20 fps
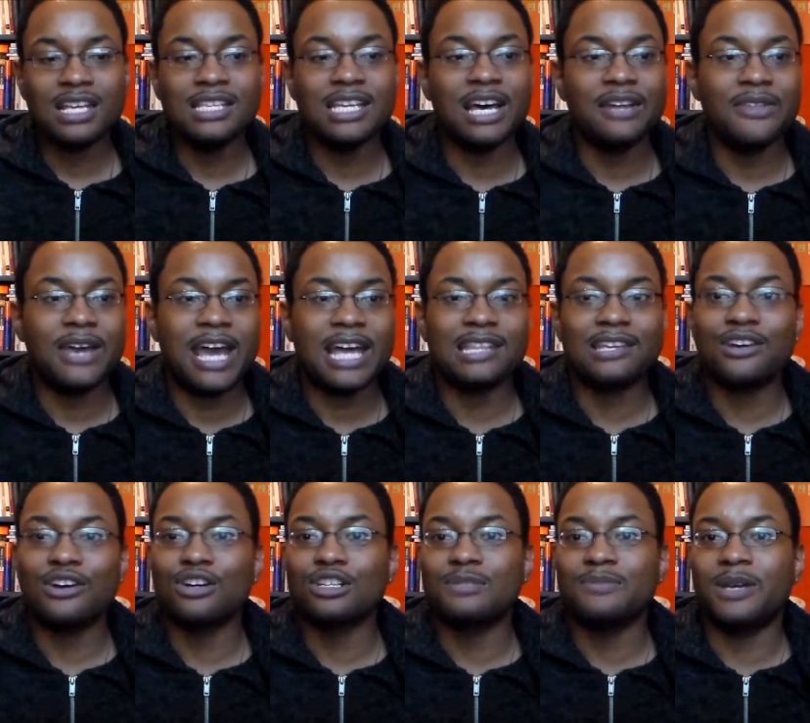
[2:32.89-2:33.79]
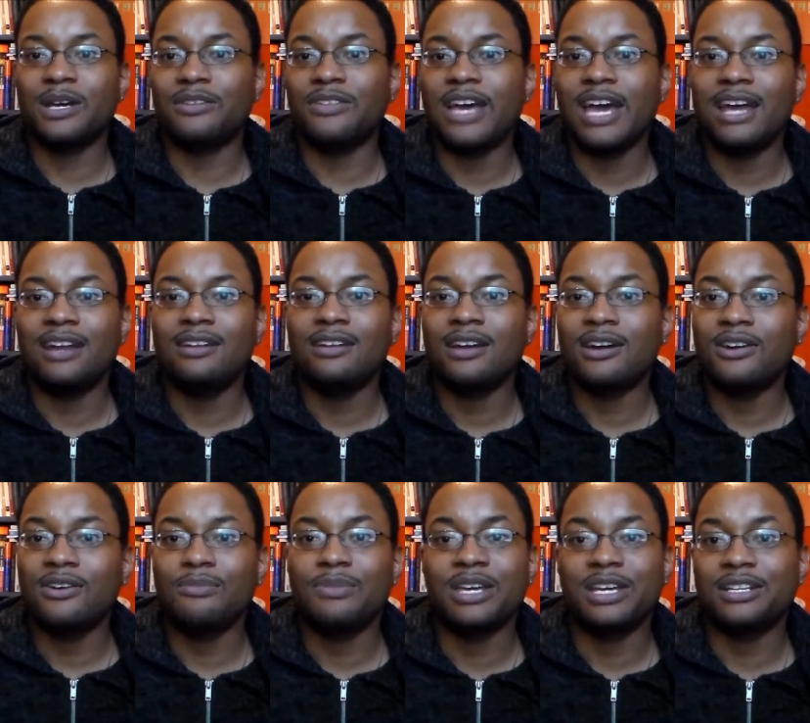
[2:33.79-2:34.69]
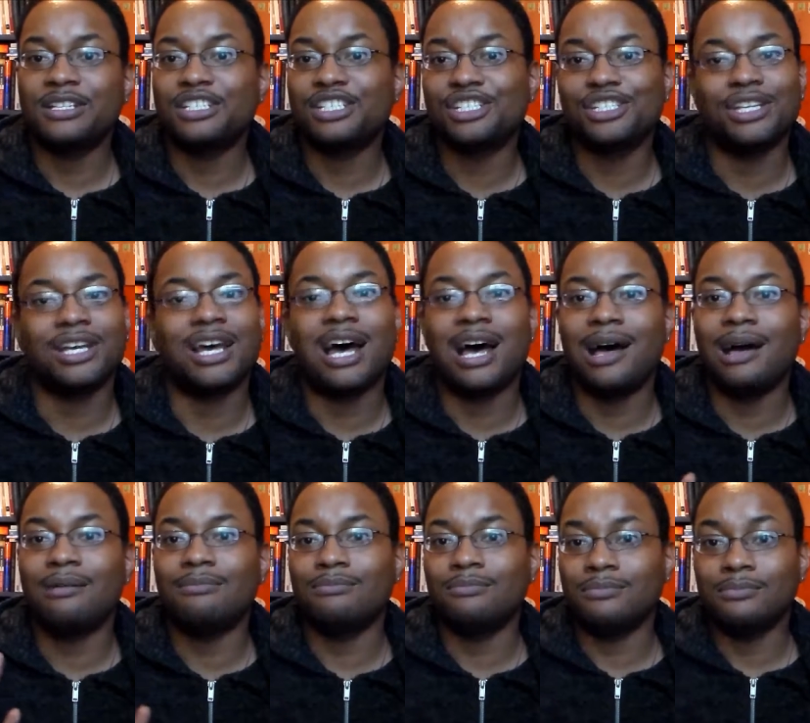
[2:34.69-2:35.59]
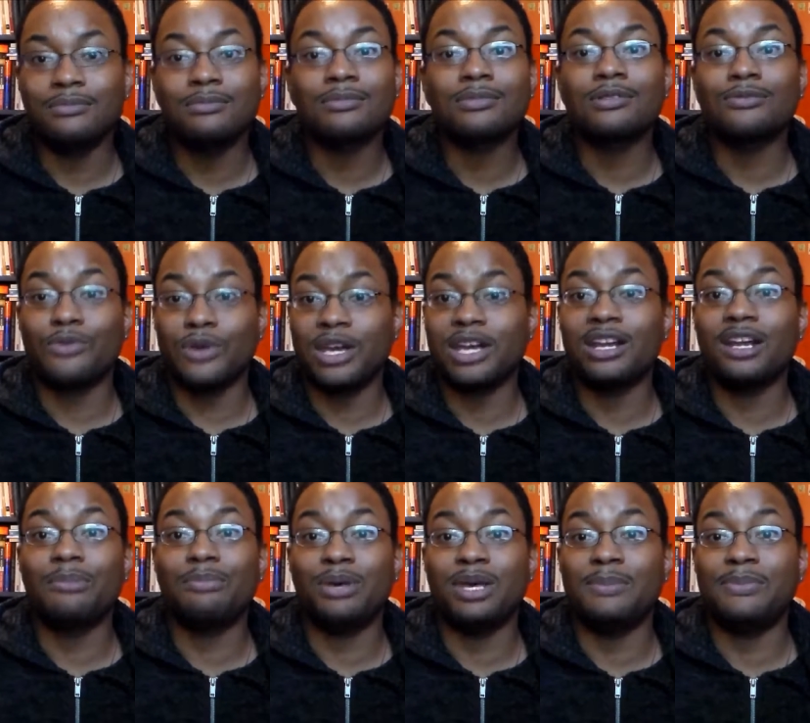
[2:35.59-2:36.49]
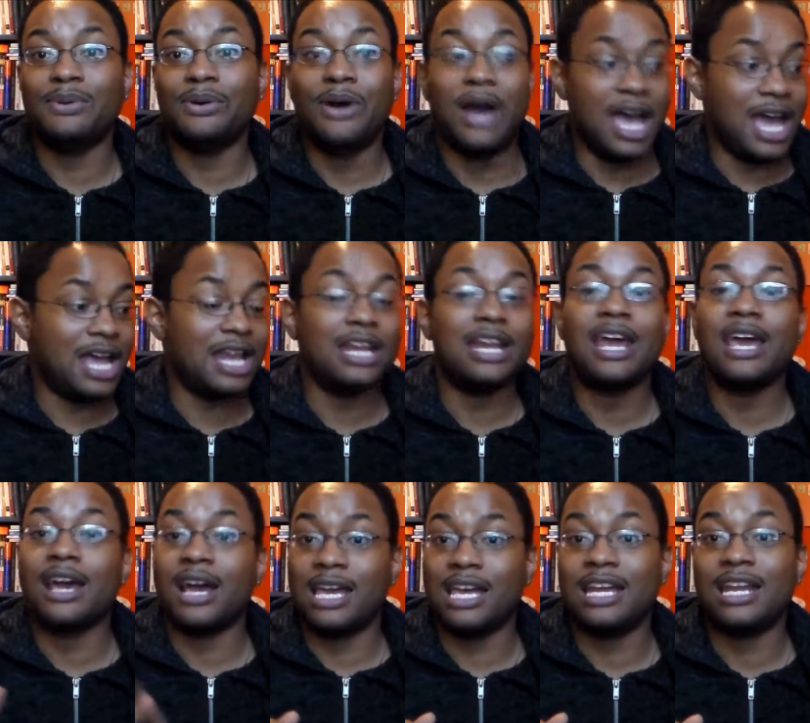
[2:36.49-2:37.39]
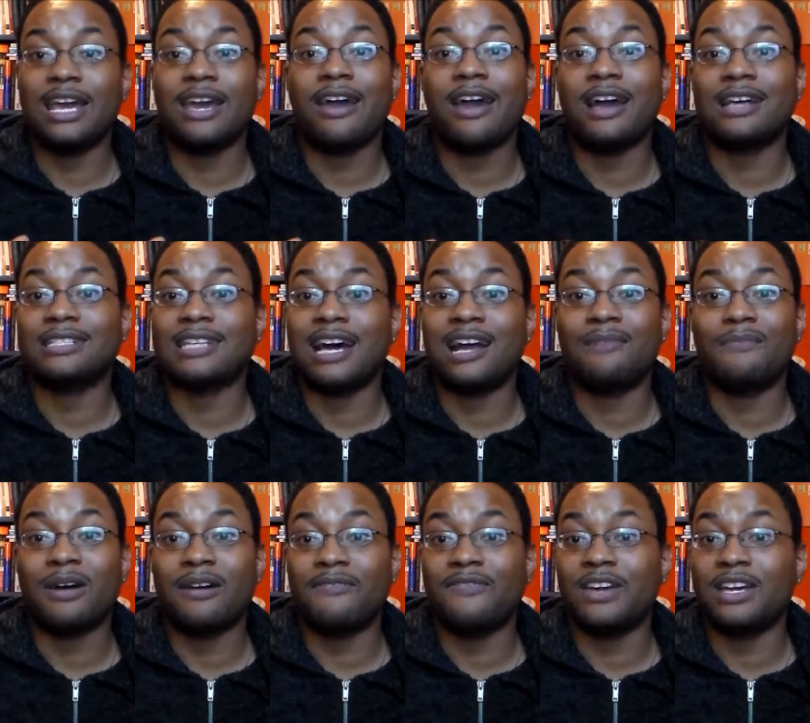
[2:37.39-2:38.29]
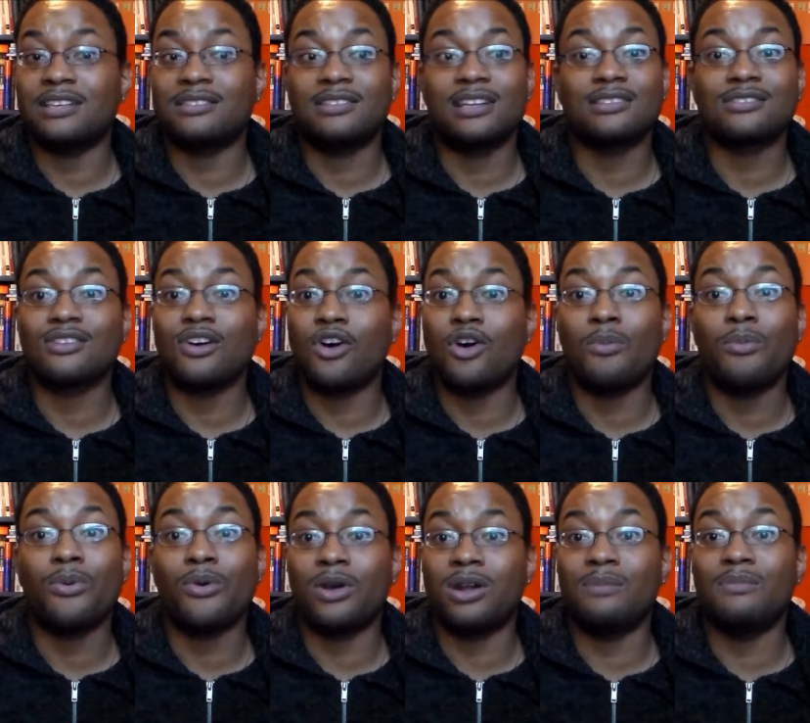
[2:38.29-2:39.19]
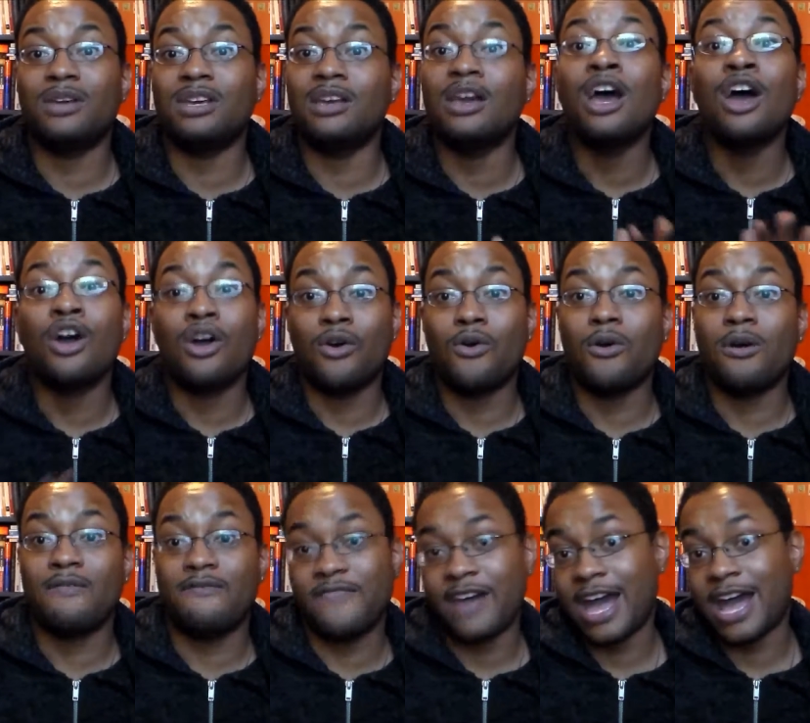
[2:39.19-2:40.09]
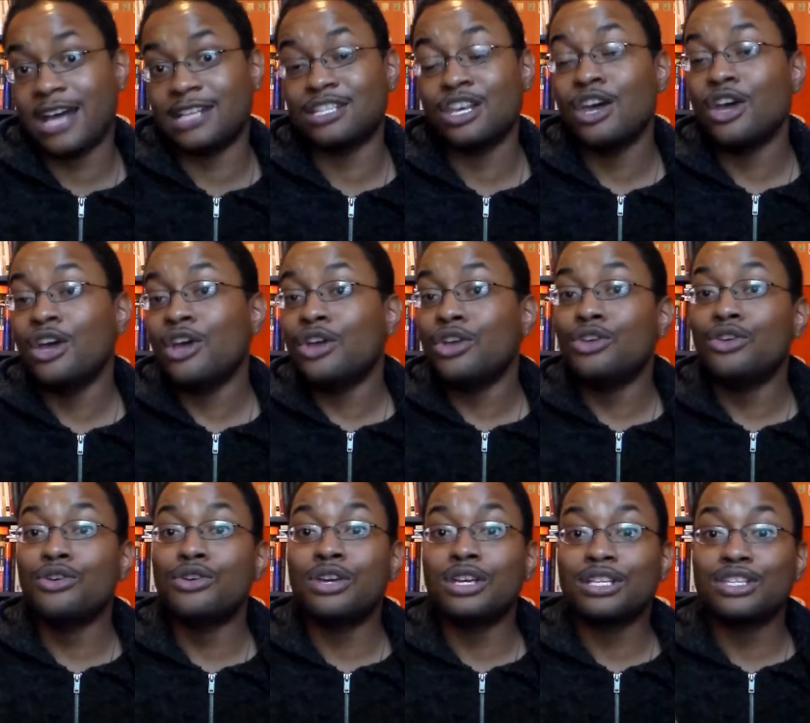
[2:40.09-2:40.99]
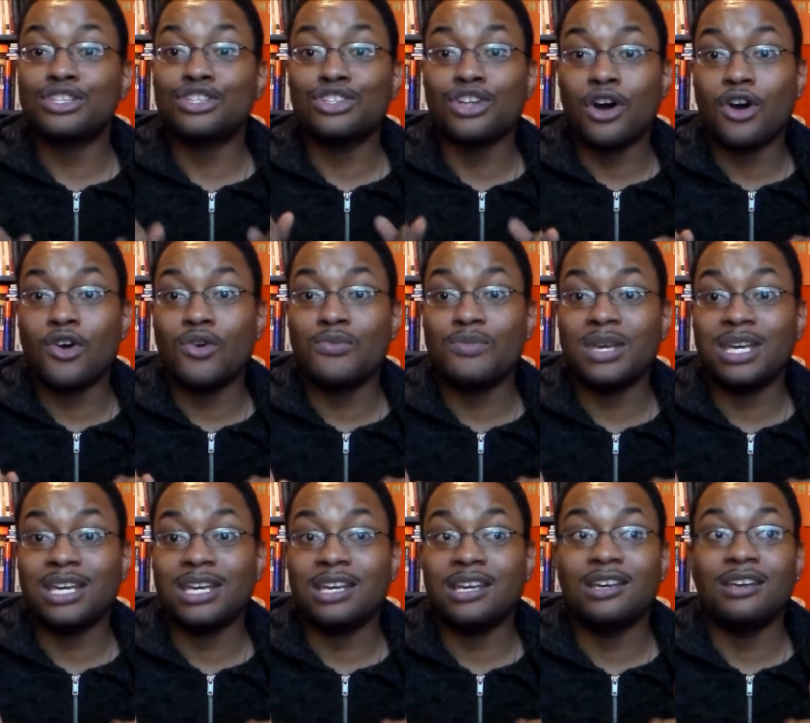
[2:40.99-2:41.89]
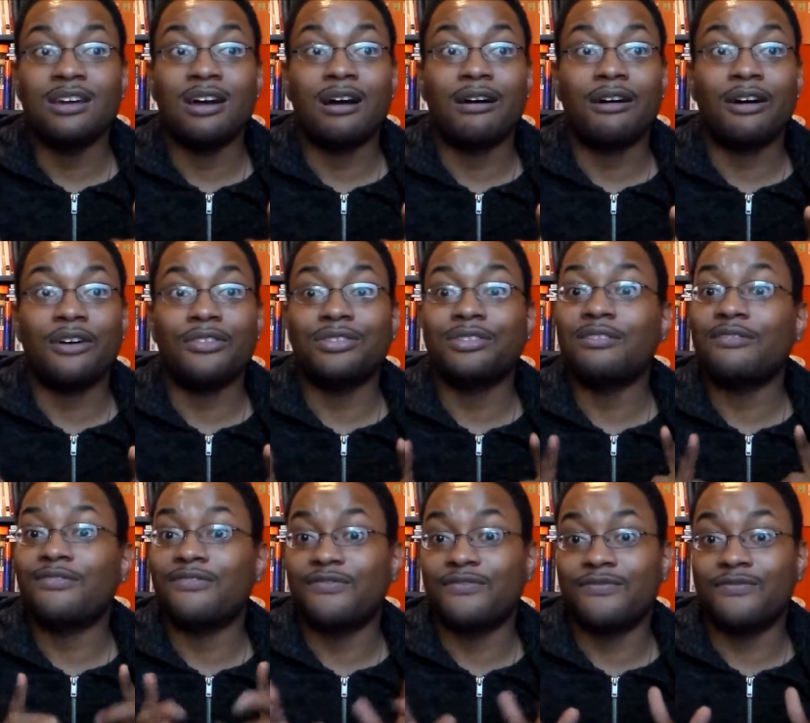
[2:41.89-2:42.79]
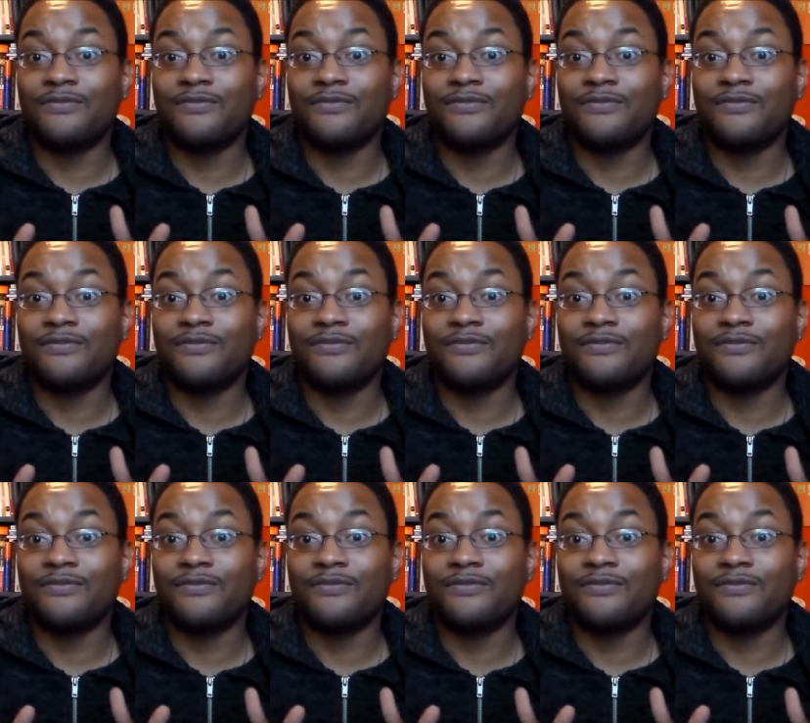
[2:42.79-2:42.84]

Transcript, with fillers: yeah, they had to coach me on that. No, bitch, I'm bringing up people, and they are getting their ass out of my face. That's the whole point of me going fast. You can show me on the